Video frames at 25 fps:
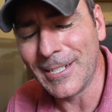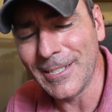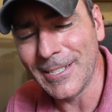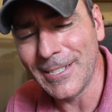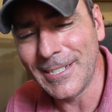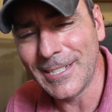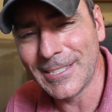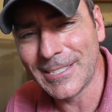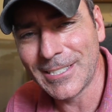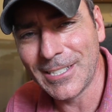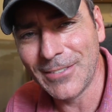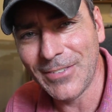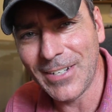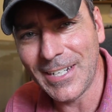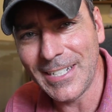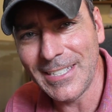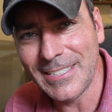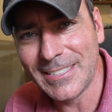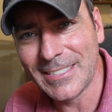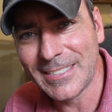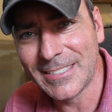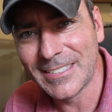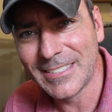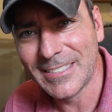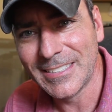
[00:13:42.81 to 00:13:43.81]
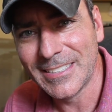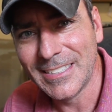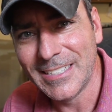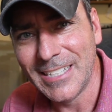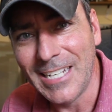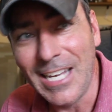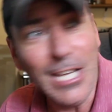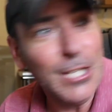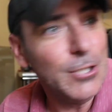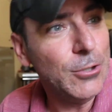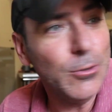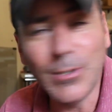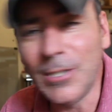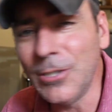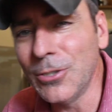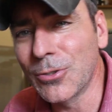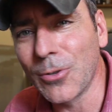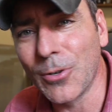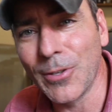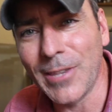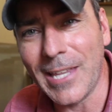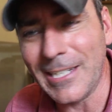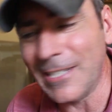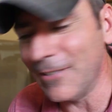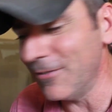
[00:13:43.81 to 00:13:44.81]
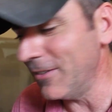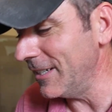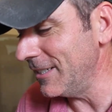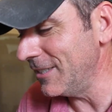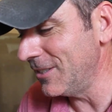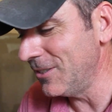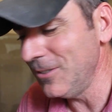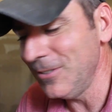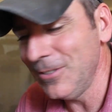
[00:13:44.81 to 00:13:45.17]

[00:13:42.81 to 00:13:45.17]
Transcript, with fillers: Linux device, you control that device.